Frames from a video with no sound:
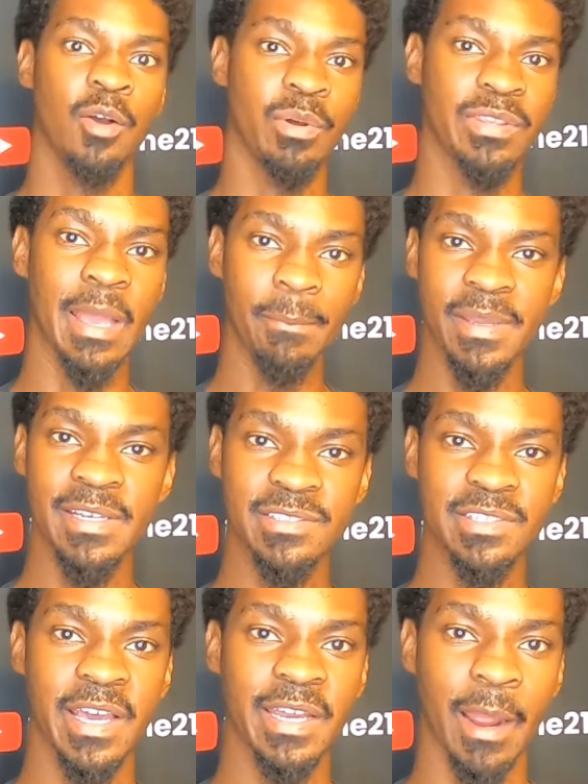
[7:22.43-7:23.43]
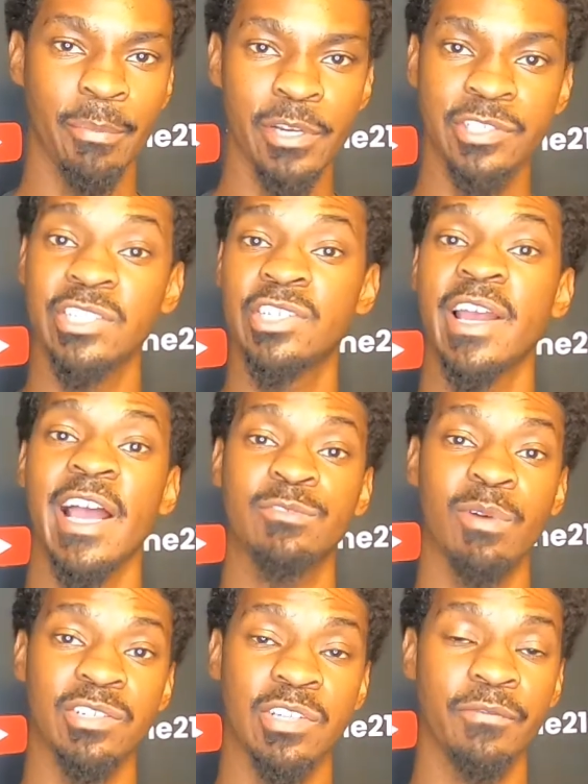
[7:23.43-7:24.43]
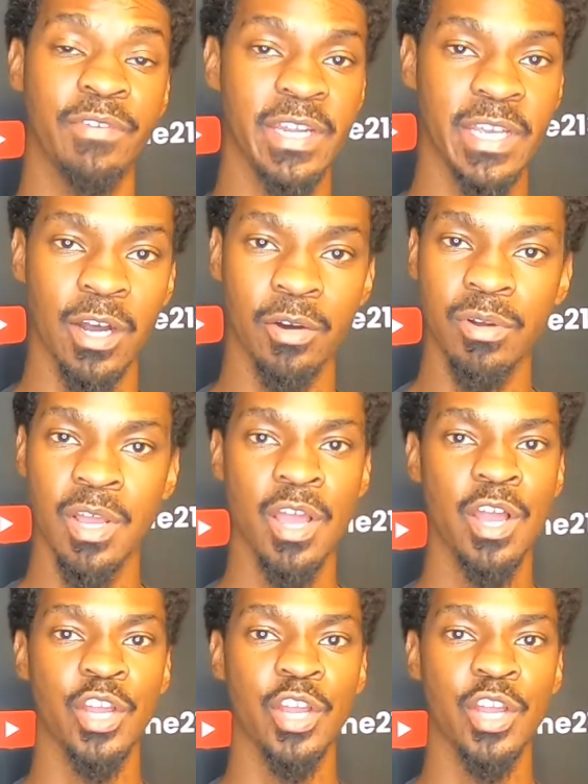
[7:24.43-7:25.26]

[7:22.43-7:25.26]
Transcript: With that being said, I appreciate you guys watching the video.